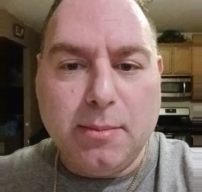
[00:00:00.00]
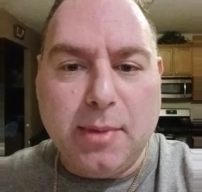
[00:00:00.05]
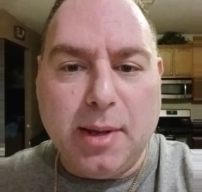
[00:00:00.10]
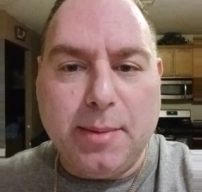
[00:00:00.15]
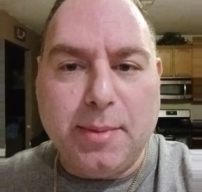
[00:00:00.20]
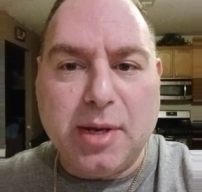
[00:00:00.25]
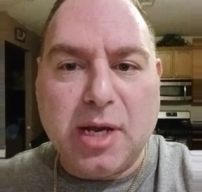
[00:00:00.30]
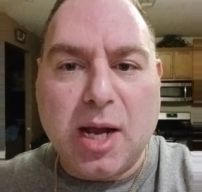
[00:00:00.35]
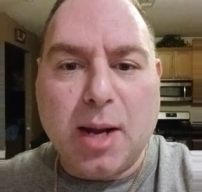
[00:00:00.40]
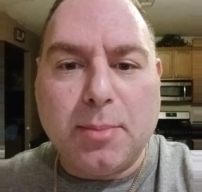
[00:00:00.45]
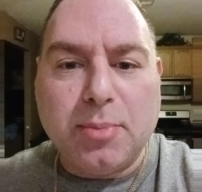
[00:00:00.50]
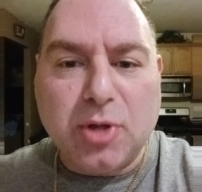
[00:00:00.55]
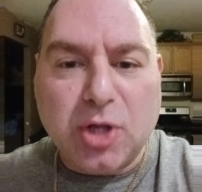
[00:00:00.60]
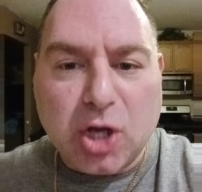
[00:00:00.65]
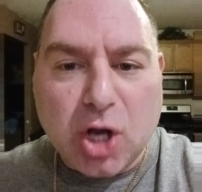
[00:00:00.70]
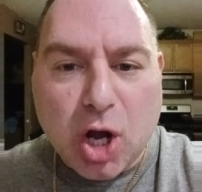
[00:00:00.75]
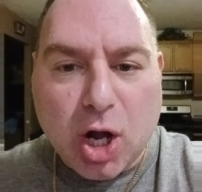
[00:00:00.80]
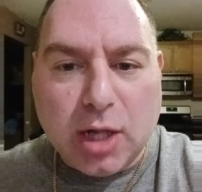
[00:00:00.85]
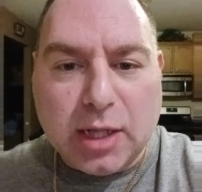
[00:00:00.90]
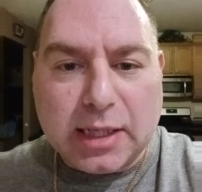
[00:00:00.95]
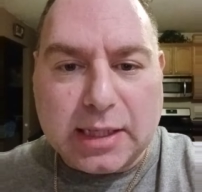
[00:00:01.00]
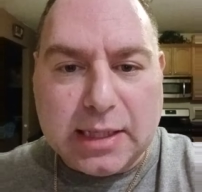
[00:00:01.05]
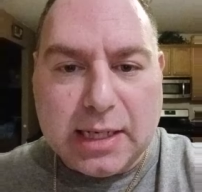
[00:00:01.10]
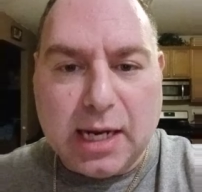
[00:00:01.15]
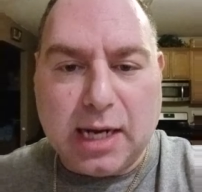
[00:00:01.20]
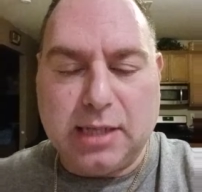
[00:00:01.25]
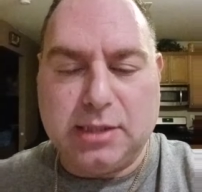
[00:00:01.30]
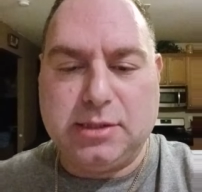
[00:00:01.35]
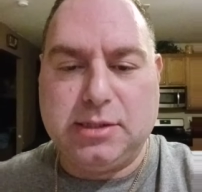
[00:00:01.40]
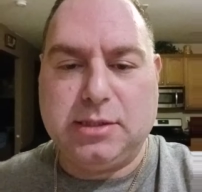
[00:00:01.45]
Maybe a couple of garlic
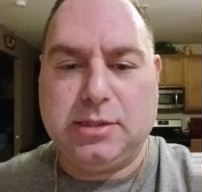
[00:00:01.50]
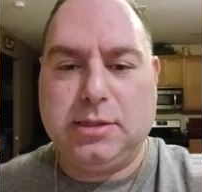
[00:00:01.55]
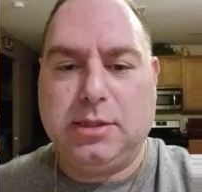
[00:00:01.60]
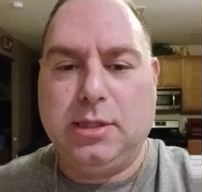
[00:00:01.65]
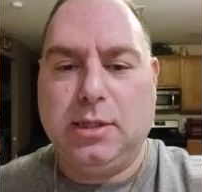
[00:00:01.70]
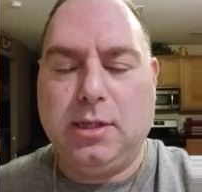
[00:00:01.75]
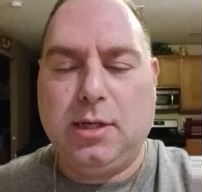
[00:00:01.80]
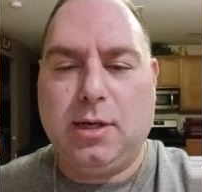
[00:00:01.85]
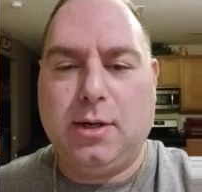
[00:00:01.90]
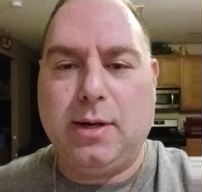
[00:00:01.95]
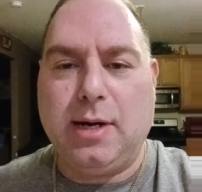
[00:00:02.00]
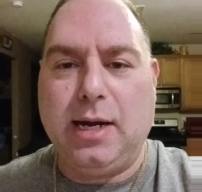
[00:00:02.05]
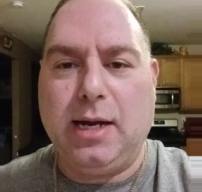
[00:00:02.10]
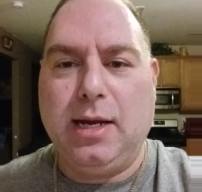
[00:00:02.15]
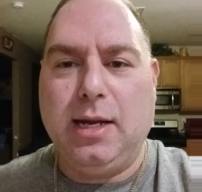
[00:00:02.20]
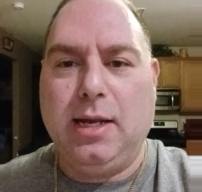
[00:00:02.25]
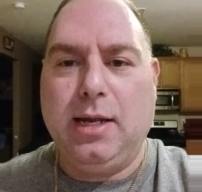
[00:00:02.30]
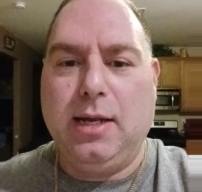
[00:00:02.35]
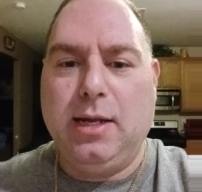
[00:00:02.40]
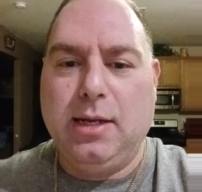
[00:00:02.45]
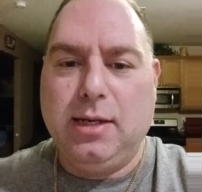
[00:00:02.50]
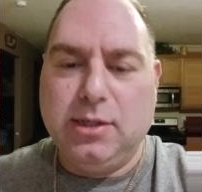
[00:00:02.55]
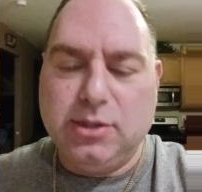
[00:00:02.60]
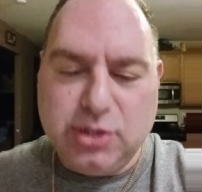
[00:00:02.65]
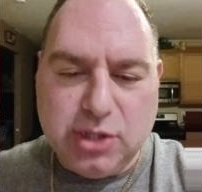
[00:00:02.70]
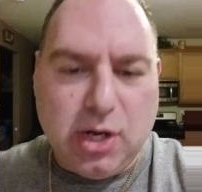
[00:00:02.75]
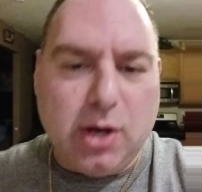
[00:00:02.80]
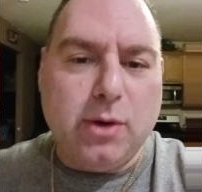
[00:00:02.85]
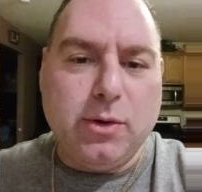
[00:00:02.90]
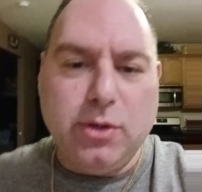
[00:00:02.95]
knots. All right.
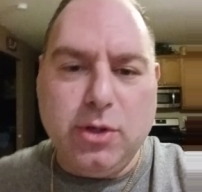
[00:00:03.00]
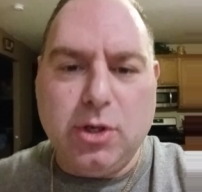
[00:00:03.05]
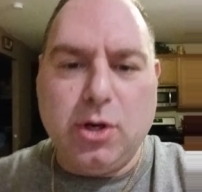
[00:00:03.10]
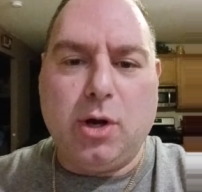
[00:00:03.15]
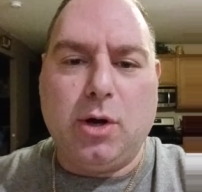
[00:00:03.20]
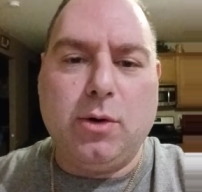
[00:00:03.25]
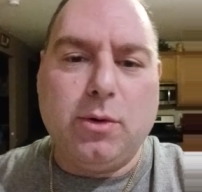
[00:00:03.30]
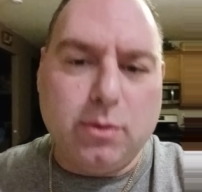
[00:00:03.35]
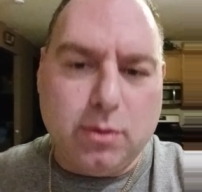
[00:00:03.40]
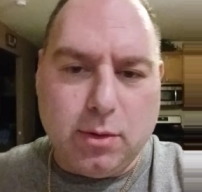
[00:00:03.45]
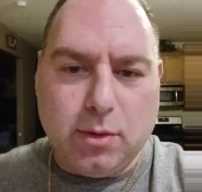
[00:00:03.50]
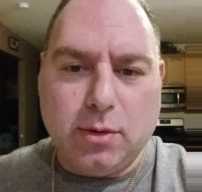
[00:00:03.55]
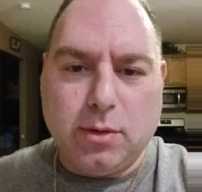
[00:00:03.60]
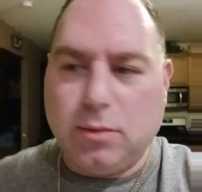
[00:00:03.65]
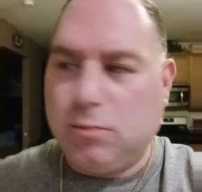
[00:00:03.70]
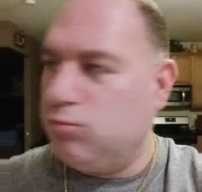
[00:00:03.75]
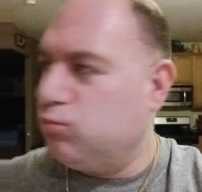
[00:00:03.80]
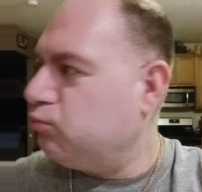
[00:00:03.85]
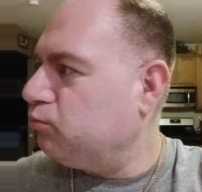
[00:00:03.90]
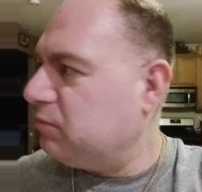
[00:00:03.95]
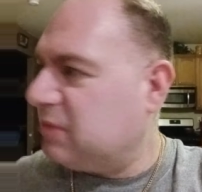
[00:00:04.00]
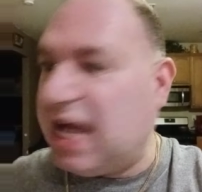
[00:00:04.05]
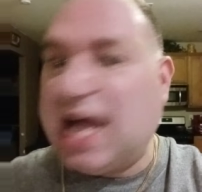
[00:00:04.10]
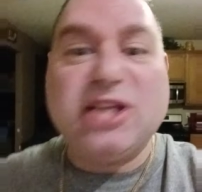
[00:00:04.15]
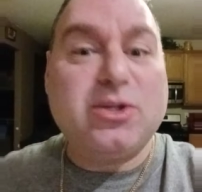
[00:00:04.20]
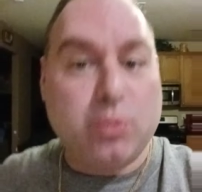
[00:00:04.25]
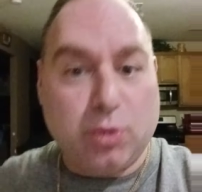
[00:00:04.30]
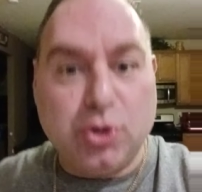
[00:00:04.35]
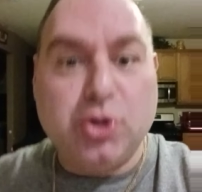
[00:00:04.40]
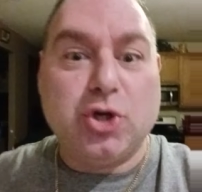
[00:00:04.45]
So, you know,
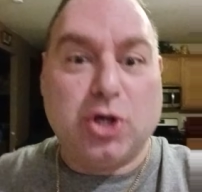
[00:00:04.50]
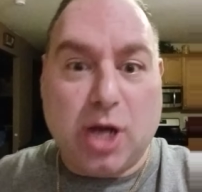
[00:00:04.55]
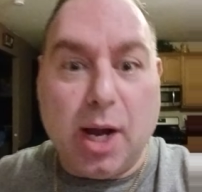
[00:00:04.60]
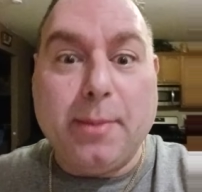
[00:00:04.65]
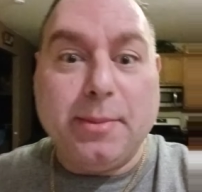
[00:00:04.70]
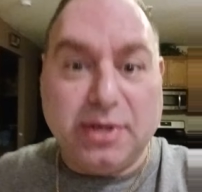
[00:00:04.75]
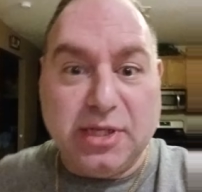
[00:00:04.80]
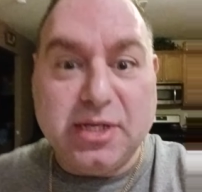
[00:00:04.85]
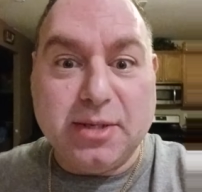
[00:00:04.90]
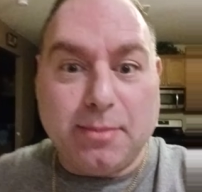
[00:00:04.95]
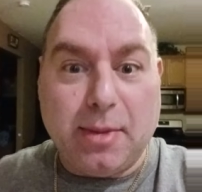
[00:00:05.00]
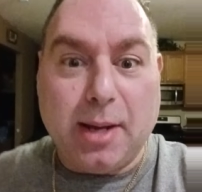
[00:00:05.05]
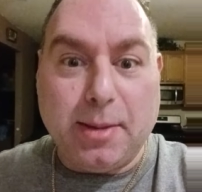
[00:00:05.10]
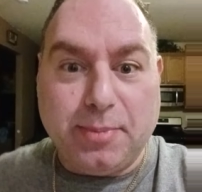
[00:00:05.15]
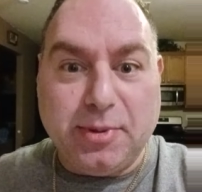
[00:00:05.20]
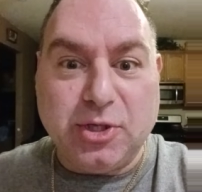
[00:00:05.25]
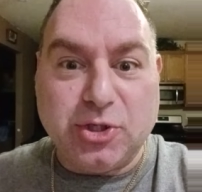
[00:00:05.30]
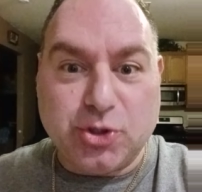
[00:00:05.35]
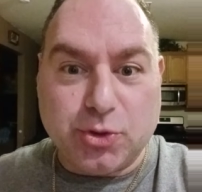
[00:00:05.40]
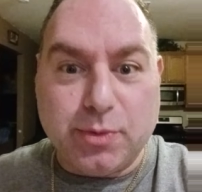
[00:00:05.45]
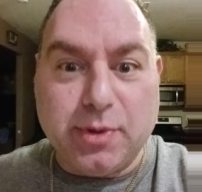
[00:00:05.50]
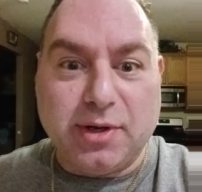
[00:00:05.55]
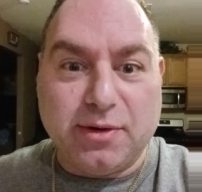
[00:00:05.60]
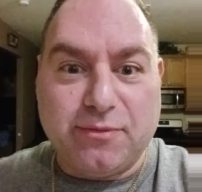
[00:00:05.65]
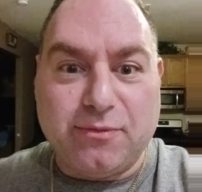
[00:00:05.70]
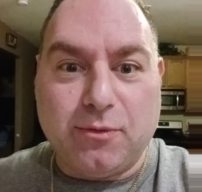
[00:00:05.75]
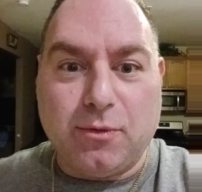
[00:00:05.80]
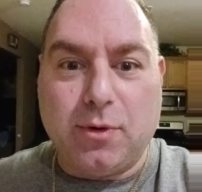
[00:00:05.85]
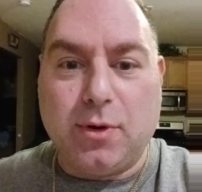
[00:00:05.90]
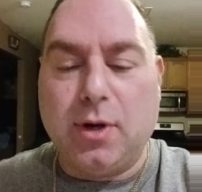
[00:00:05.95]
that's what you're coming to my pizzeria
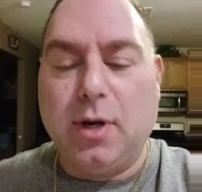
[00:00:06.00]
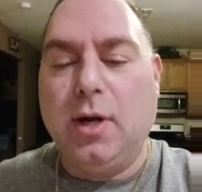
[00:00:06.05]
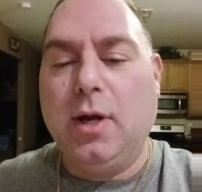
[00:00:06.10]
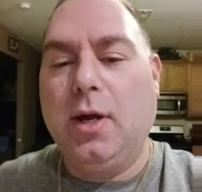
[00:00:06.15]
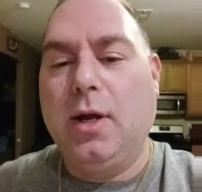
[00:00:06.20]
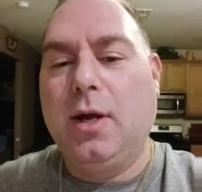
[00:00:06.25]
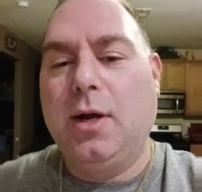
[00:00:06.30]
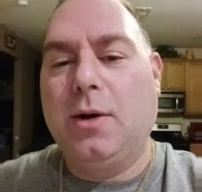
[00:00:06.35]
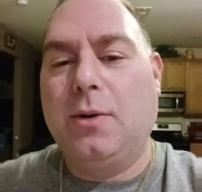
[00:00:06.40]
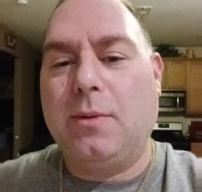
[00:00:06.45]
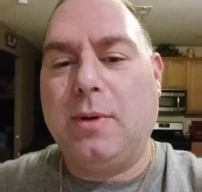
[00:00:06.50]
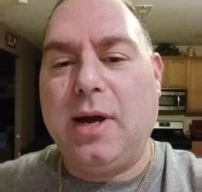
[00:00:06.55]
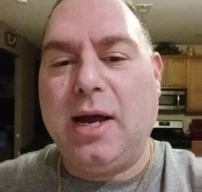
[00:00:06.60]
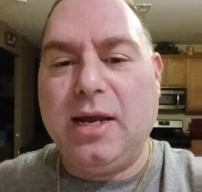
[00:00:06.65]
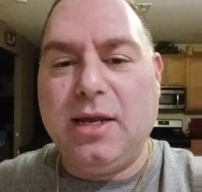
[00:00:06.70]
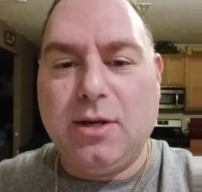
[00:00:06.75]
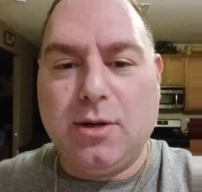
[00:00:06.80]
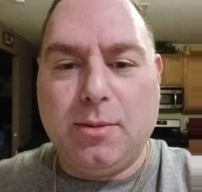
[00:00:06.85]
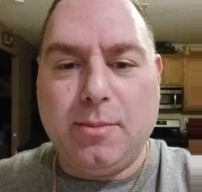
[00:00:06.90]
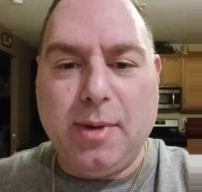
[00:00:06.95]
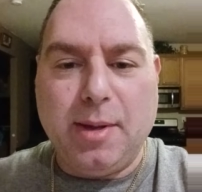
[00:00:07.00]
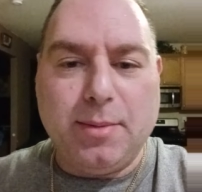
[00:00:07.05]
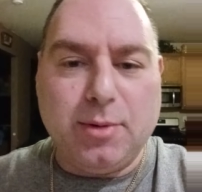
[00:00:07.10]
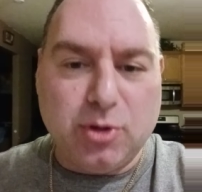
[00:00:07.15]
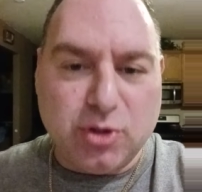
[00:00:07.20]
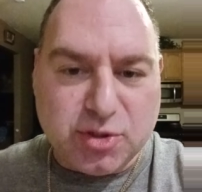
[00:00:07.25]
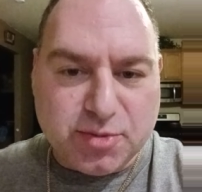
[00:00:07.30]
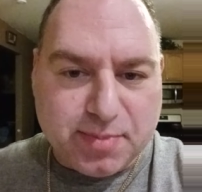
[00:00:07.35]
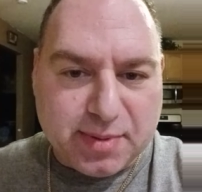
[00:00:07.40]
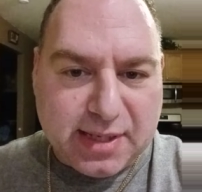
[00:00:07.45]
for, right? You know, maybe a
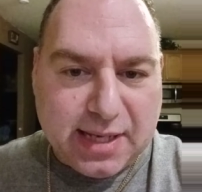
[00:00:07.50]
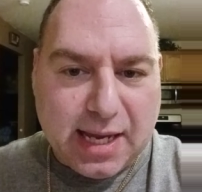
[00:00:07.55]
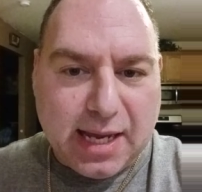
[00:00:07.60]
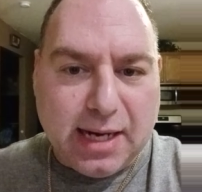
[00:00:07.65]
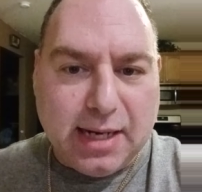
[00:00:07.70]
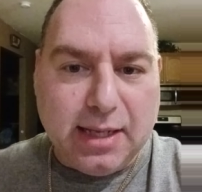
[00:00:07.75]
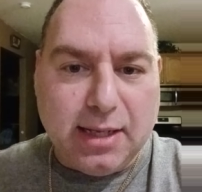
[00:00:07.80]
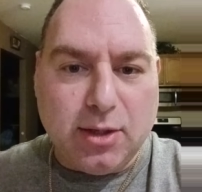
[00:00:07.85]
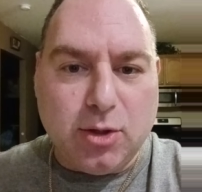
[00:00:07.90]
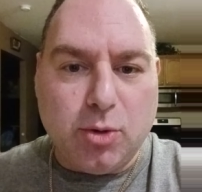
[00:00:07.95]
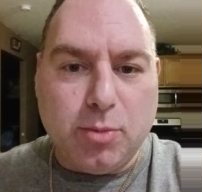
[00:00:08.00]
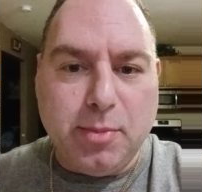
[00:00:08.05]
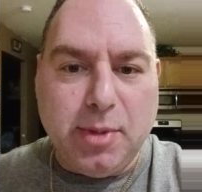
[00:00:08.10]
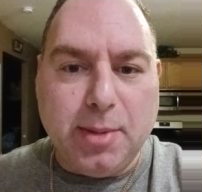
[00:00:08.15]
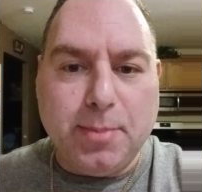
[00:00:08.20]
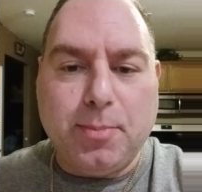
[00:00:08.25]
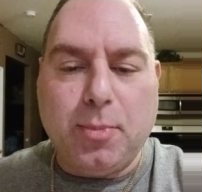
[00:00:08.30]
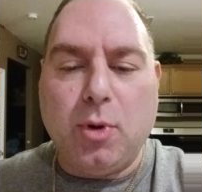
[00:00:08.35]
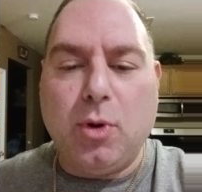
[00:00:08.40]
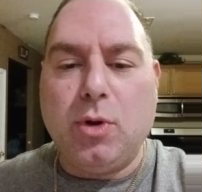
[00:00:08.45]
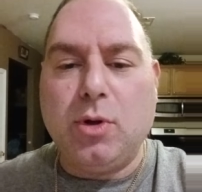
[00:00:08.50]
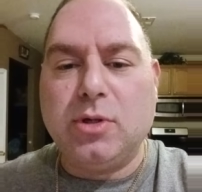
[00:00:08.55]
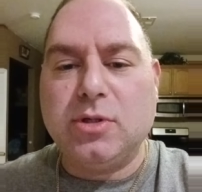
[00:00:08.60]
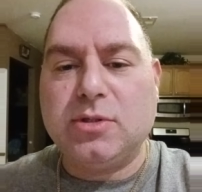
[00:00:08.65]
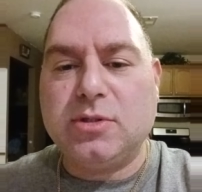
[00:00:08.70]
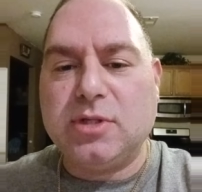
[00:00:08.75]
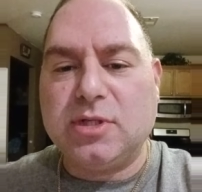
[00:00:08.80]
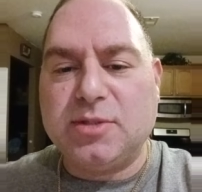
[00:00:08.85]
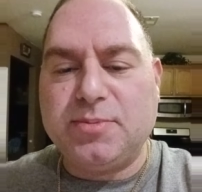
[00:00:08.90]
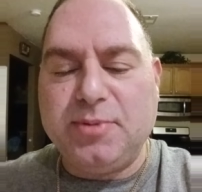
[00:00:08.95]
little spaghetti, a little
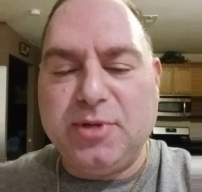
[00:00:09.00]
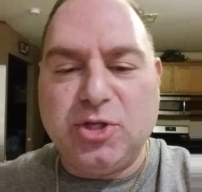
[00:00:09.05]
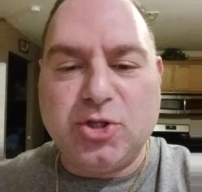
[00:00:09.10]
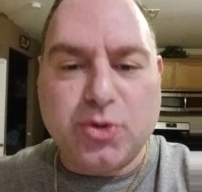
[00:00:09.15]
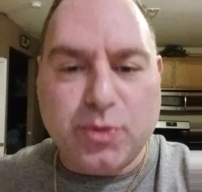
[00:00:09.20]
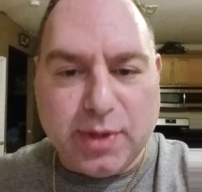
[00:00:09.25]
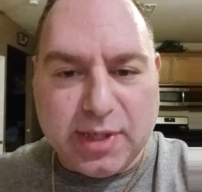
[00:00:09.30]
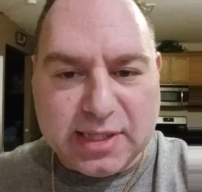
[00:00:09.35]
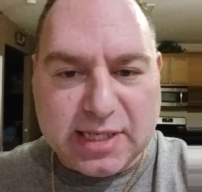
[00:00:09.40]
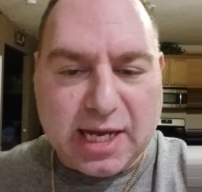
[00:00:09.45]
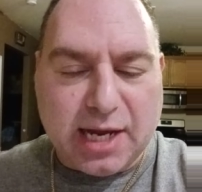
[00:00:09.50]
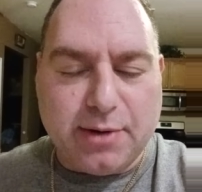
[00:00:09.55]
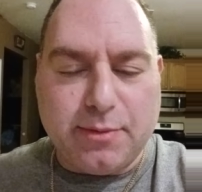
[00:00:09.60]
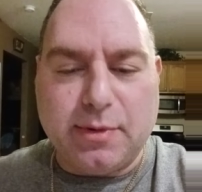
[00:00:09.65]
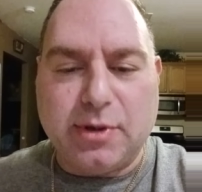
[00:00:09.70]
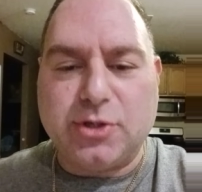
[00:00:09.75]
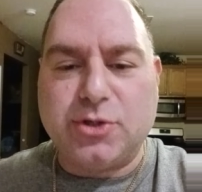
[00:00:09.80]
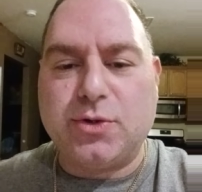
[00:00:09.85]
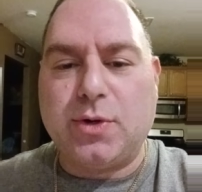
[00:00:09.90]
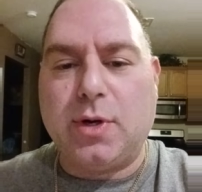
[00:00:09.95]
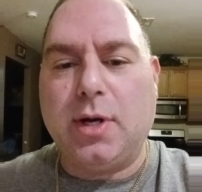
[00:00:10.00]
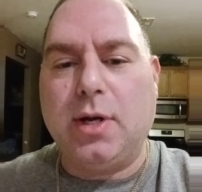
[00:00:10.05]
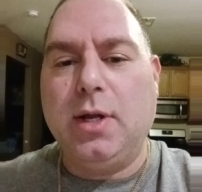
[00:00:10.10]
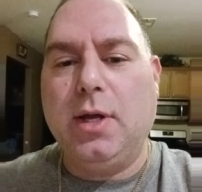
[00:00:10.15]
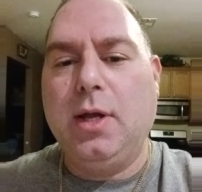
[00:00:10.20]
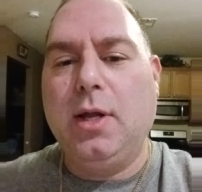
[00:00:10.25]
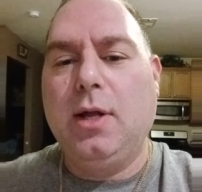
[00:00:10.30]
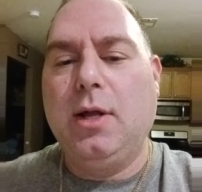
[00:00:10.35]
meatballs. It's a pizzeria, Italian restaurant.